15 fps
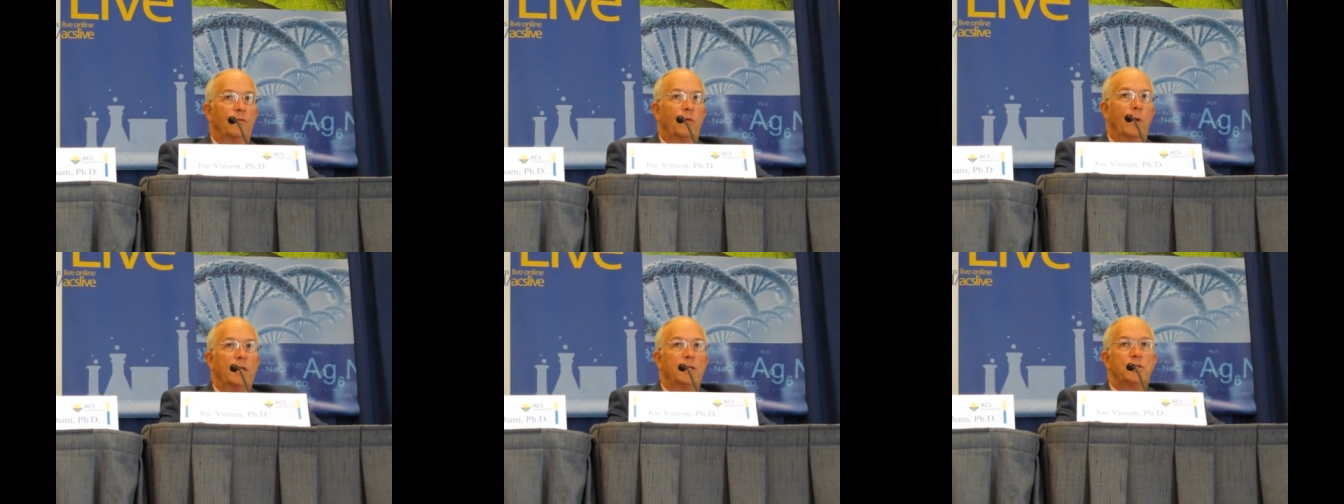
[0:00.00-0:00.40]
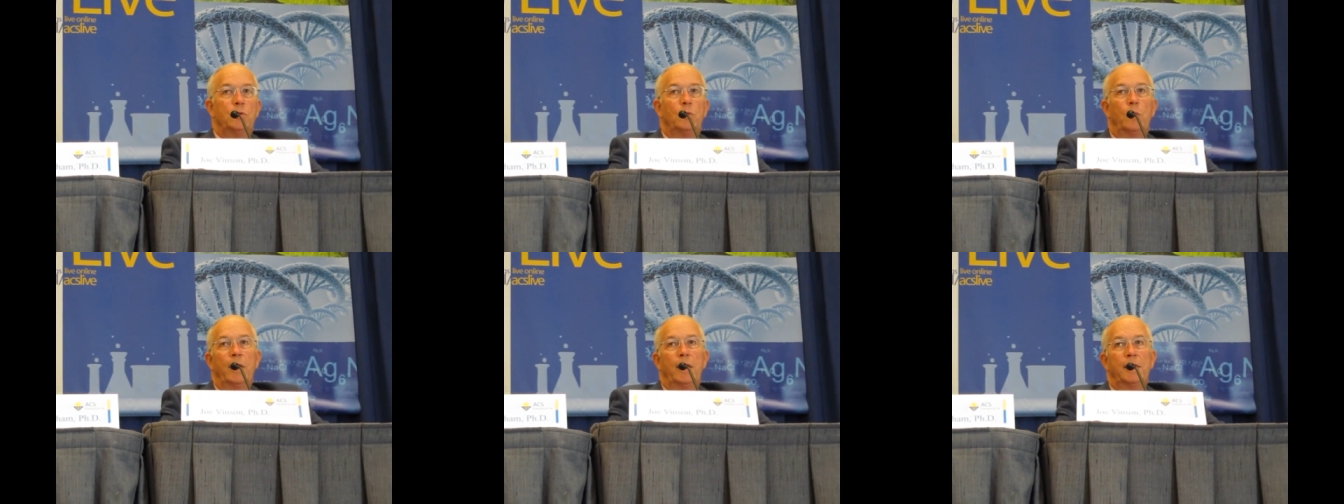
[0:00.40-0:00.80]

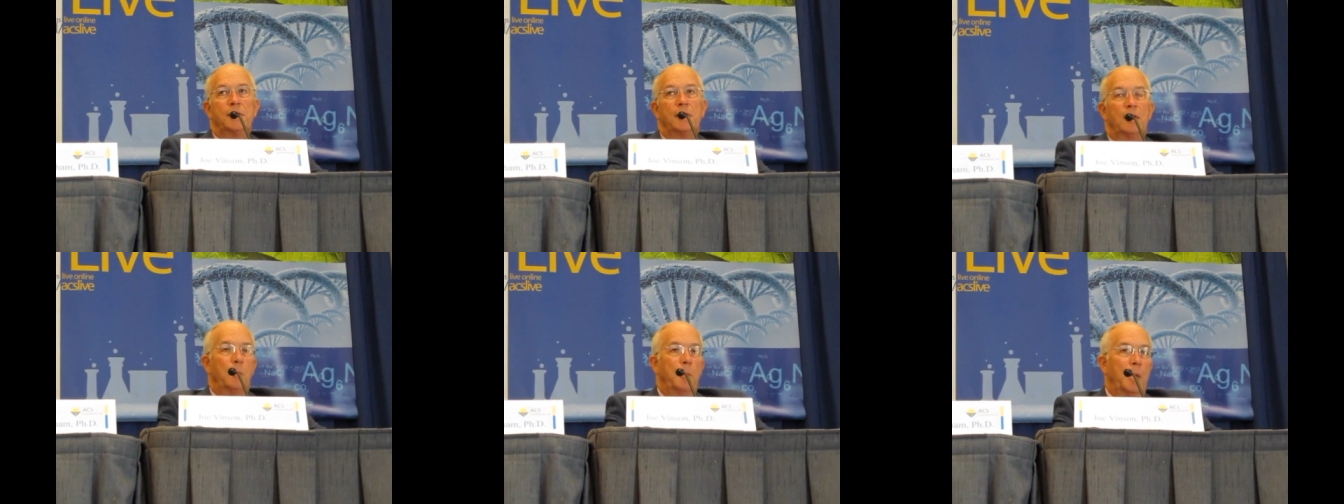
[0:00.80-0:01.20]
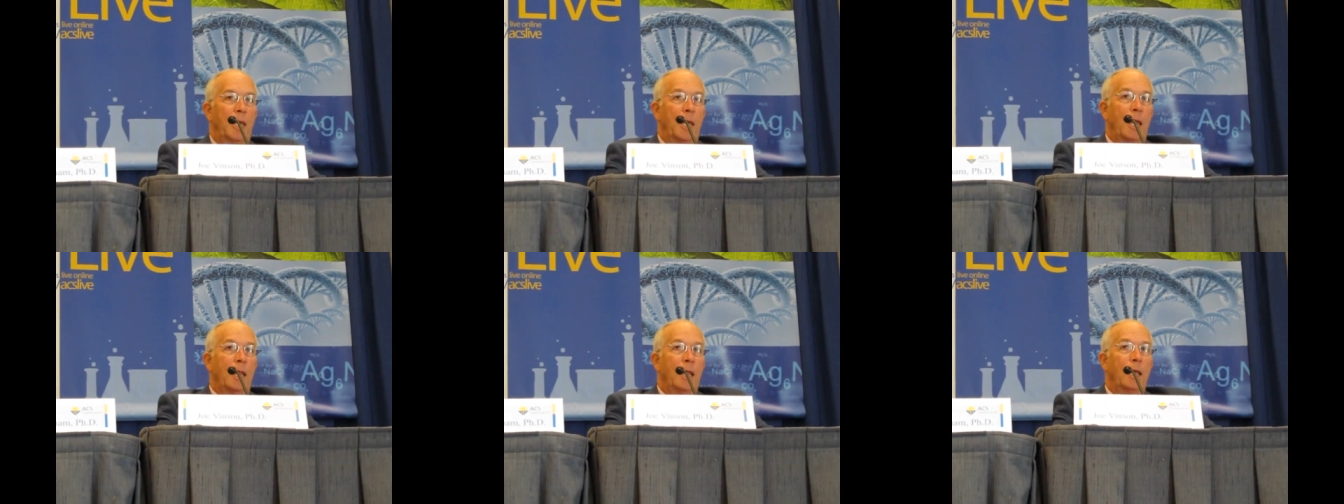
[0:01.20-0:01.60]
22 weeks in the
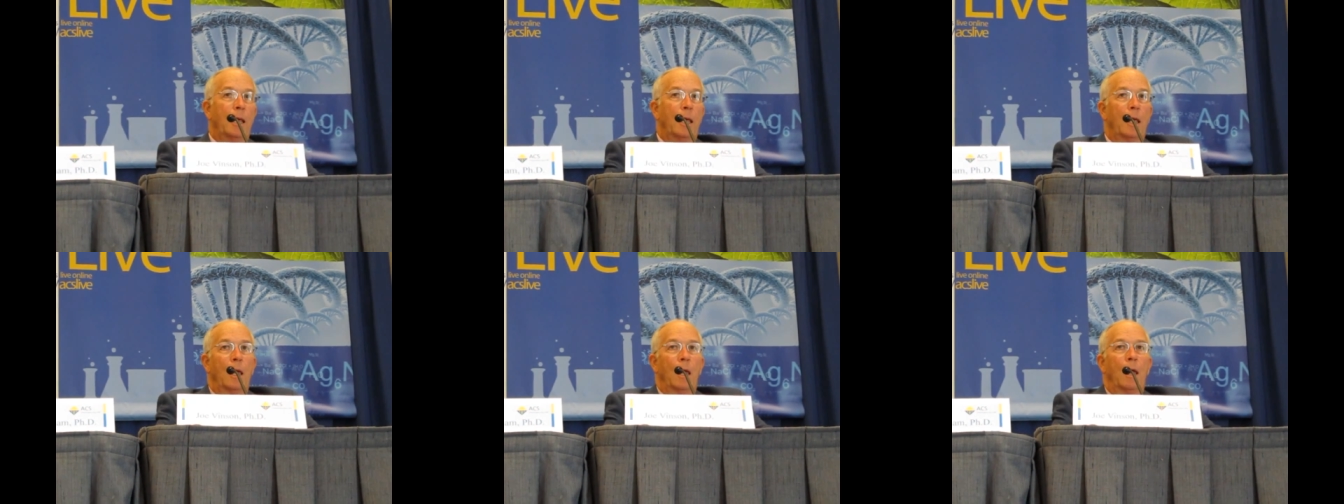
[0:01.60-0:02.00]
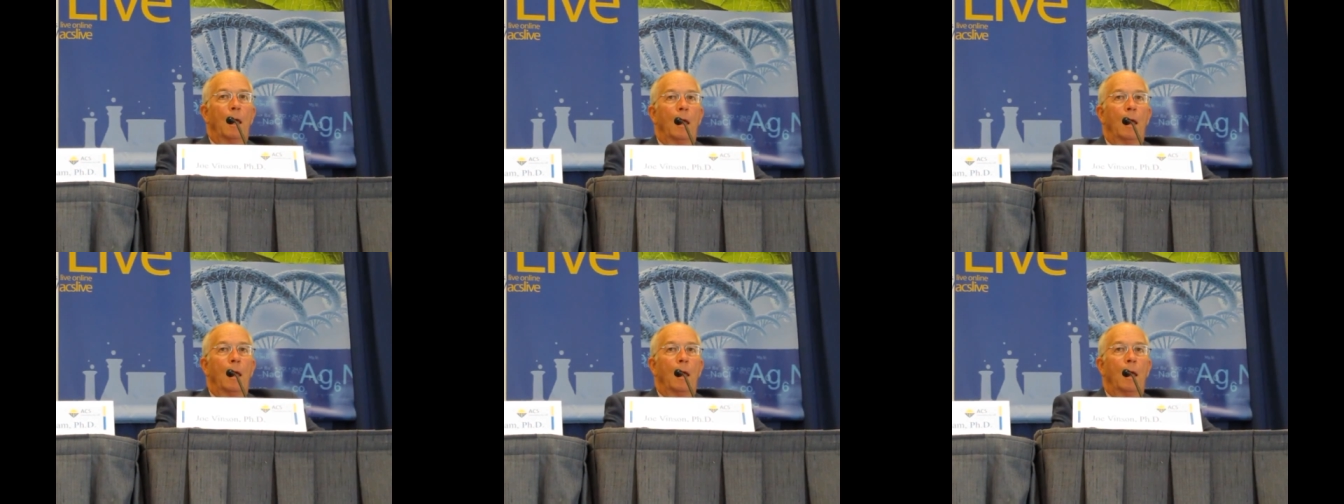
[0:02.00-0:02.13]
beginning,